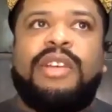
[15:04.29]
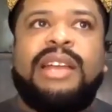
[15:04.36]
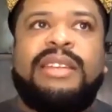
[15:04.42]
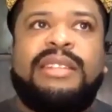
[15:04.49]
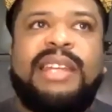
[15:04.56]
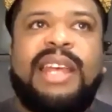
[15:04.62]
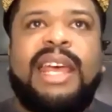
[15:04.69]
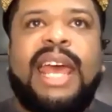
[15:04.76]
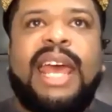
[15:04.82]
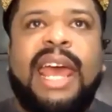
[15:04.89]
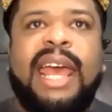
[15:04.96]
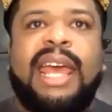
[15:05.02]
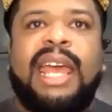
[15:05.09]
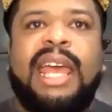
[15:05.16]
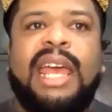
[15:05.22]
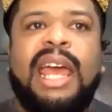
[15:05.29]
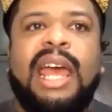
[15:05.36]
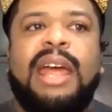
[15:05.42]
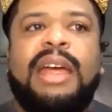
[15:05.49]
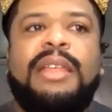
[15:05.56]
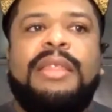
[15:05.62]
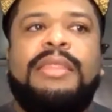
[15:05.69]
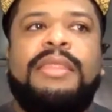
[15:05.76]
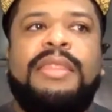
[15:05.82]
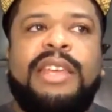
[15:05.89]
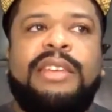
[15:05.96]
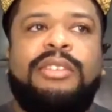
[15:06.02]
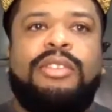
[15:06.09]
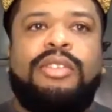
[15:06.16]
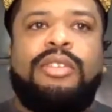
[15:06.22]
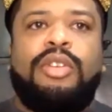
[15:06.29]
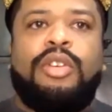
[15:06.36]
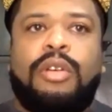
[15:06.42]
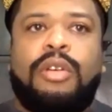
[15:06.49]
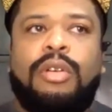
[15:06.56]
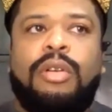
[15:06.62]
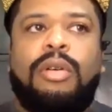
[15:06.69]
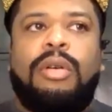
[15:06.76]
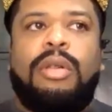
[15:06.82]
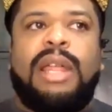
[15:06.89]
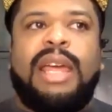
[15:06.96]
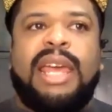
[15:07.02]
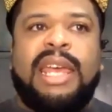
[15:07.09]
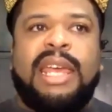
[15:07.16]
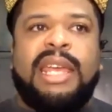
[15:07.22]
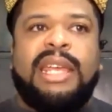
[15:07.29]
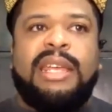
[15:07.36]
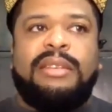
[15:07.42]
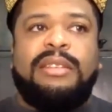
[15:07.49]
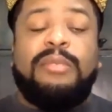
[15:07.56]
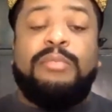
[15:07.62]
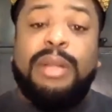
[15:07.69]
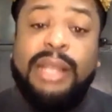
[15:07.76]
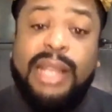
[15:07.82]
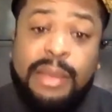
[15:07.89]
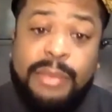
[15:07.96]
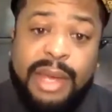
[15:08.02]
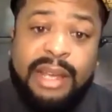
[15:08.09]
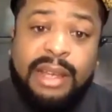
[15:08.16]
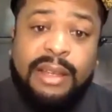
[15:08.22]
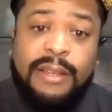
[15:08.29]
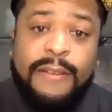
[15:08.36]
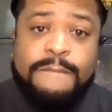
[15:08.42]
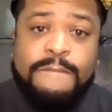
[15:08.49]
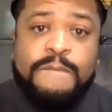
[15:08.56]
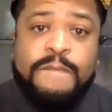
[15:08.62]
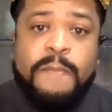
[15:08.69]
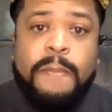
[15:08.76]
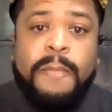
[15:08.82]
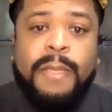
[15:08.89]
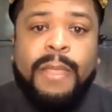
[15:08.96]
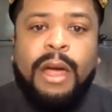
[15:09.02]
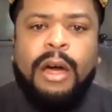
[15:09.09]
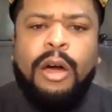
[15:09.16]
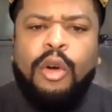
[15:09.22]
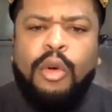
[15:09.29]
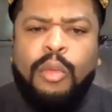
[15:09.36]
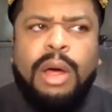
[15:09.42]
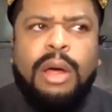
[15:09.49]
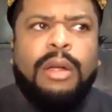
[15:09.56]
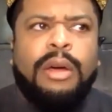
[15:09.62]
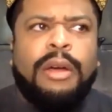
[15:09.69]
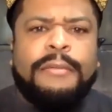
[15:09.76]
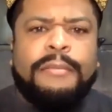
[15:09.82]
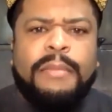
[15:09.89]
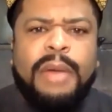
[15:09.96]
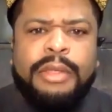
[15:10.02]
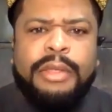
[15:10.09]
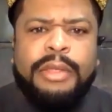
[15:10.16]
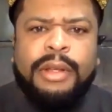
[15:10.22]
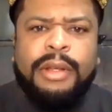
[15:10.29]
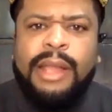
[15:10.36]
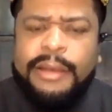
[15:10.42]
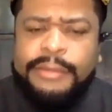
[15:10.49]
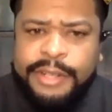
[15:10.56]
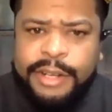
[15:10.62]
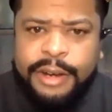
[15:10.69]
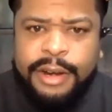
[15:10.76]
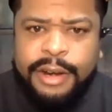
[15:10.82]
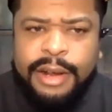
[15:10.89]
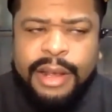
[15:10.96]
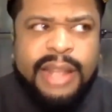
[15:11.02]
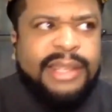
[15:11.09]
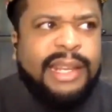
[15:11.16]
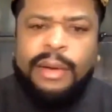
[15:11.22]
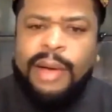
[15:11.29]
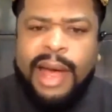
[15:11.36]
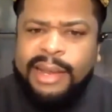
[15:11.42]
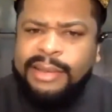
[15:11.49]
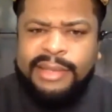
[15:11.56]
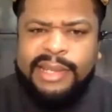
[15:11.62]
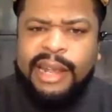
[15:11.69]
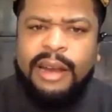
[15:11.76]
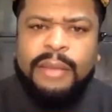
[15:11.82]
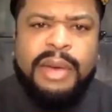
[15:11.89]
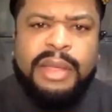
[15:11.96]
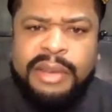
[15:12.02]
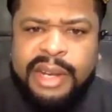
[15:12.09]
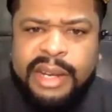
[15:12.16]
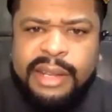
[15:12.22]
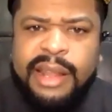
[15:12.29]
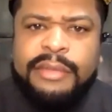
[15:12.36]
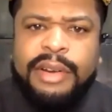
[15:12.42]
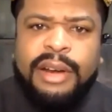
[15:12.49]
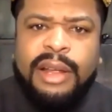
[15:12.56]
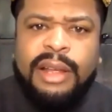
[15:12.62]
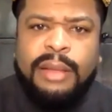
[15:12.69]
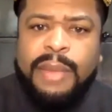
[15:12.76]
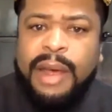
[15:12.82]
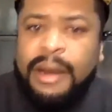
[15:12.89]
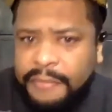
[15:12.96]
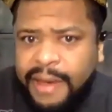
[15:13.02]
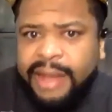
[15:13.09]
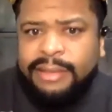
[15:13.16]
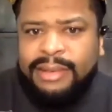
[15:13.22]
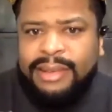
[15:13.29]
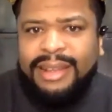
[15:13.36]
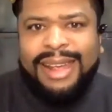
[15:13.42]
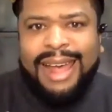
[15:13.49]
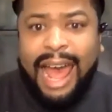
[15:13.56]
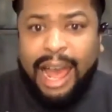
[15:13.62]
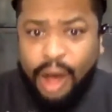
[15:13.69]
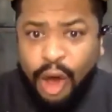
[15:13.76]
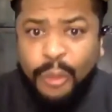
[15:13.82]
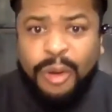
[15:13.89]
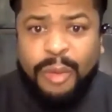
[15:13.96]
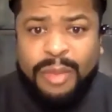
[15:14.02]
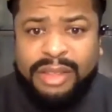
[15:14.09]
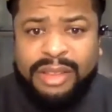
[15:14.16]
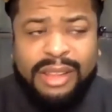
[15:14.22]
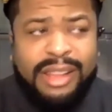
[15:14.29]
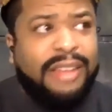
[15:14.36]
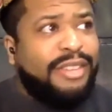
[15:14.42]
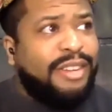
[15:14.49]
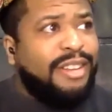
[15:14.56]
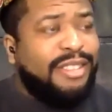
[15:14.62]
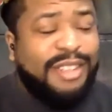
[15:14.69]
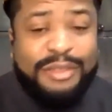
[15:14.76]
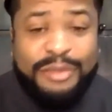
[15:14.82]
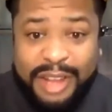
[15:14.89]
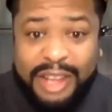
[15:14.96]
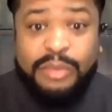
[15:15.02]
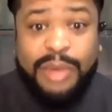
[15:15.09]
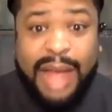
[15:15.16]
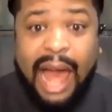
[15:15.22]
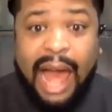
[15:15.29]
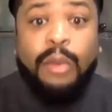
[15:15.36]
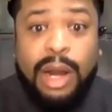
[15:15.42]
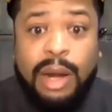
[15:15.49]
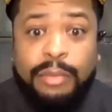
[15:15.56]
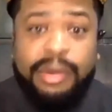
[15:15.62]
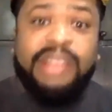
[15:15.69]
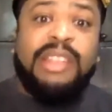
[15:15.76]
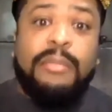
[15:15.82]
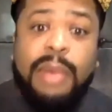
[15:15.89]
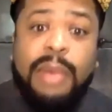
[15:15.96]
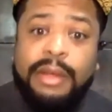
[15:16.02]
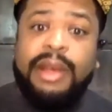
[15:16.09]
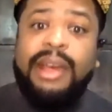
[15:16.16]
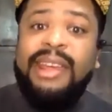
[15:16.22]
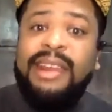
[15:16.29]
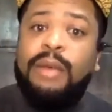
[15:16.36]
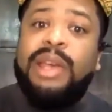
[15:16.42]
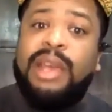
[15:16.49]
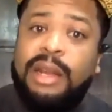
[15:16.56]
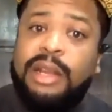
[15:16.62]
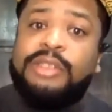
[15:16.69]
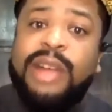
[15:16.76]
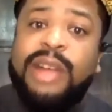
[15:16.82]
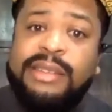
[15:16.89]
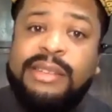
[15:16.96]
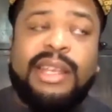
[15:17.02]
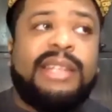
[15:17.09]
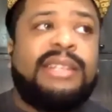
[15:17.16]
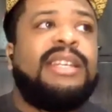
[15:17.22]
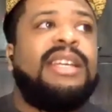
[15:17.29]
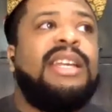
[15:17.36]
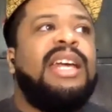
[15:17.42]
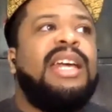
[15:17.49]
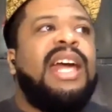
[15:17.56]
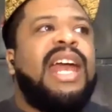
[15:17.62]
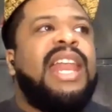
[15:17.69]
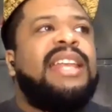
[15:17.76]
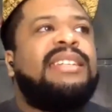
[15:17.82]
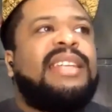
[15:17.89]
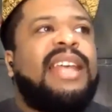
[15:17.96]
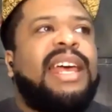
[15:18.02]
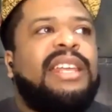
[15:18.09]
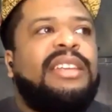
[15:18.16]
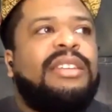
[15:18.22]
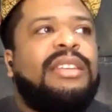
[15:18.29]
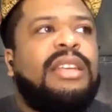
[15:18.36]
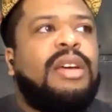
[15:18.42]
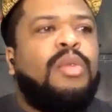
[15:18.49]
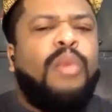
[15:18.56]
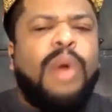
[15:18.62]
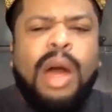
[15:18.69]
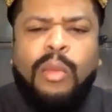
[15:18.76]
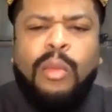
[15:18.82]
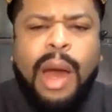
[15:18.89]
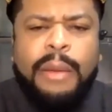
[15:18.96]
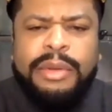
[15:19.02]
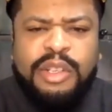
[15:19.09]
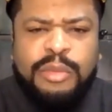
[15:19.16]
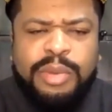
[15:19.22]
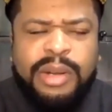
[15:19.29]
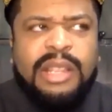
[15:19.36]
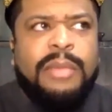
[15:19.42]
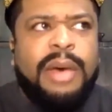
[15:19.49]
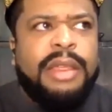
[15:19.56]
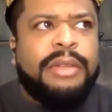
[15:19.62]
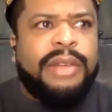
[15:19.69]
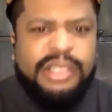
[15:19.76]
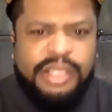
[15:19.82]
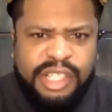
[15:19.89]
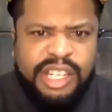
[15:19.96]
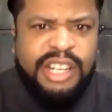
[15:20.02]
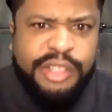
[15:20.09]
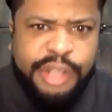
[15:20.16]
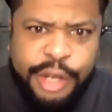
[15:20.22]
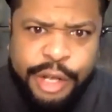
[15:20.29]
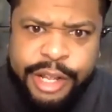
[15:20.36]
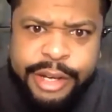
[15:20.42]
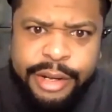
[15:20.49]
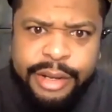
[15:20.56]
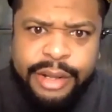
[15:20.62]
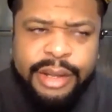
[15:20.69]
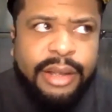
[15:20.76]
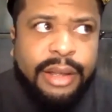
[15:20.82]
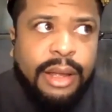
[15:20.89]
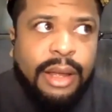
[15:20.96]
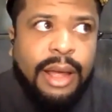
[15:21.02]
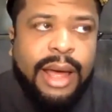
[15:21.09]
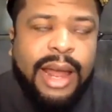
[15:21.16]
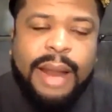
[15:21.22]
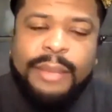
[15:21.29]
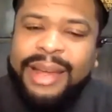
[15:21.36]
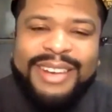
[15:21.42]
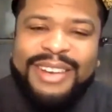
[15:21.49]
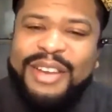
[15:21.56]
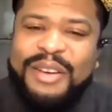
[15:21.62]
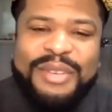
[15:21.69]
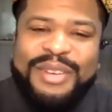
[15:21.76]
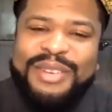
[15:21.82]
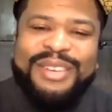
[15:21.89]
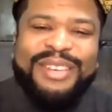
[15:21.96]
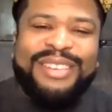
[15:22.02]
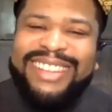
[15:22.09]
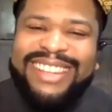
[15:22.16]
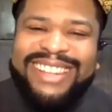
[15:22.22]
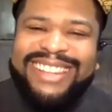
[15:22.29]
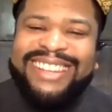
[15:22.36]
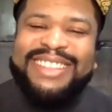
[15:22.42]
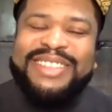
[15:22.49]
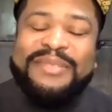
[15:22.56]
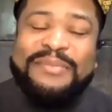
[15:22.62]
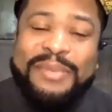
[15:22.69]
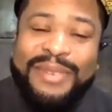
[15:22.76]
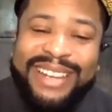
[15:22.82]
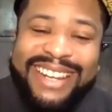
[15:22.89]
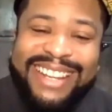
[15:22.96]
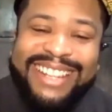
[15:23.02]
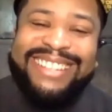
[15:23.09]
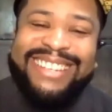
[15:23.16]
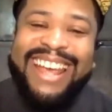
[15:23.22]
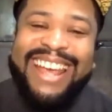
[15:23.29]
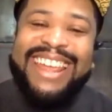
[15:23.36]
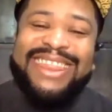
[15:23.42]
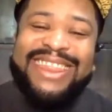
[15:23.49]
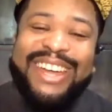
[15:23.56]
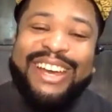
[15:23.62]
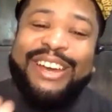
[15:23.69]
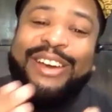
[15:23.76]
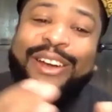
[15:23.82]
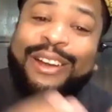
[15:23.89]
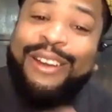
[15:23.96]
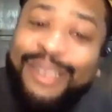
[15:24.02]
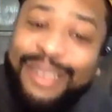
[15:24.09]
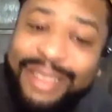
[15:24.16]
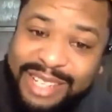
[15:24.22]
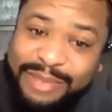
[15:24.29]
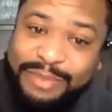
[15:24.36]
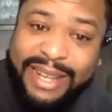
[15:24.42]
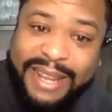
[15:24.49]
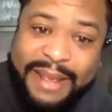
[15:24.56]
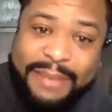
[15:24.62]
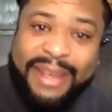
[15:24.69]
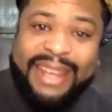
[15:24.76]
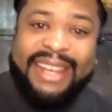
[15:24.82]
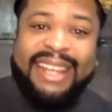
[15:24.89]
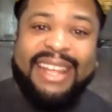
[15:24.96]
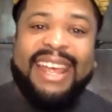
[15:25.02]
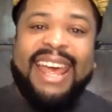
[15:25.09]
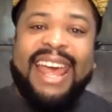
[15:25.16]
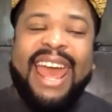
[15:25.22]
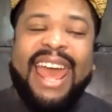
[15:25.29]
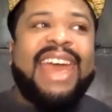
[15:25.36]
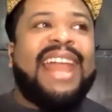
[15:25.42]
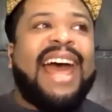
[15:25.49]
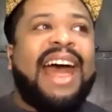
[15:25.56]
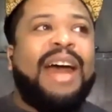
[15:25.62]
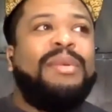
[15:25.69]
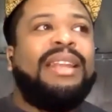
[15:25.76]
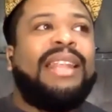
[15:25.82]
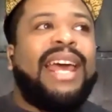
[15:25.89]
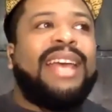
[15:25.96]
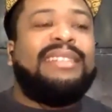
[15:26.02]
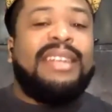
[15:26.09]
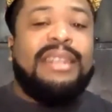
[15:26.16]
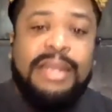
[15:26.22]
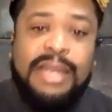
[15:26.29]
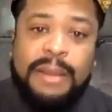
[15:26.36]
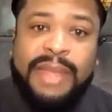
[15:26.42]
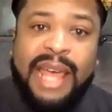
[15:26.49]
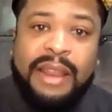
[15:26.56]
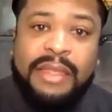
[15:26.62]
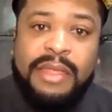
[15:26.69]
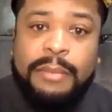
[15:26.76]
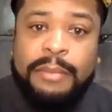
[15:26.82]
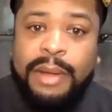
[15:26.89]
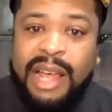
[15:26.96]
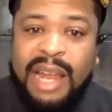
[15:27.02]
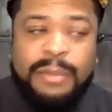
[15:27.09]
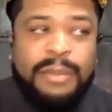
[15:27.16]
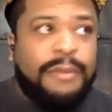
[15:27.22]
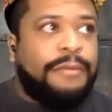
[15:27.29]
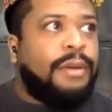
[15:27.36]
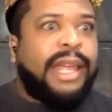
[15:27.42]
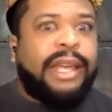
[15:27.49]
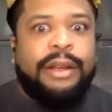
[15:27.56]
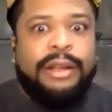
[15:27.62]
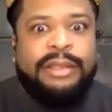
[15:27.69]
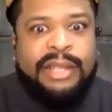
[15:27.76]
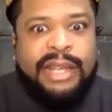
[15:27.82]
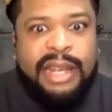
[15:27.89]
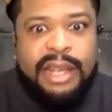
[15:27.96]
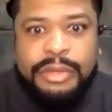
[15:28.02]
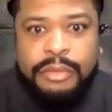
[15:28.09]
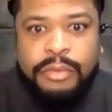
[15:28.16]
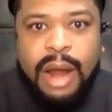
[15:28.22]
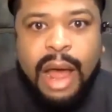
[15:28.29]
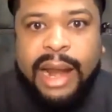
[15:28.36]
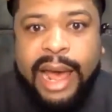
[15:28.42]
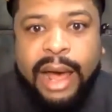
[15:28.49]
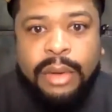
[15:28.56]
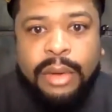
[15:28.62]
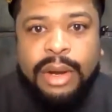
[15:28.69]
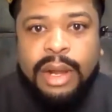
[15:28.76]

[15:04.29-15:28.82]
to say, hey, this girl is bulimic. Oh, well, her mother loves her. It's like, well, I didn't say her mother didn't love her. Matter of fact, I hope her mother loves her. So, because I want to bring the mother in and we can address this. And it's like, well, why would you bring the mother in? She's good. And I'm like, no, no, no. The point is the girl is bulimic. And I would like to nip that in the bud before like her teeth rot out,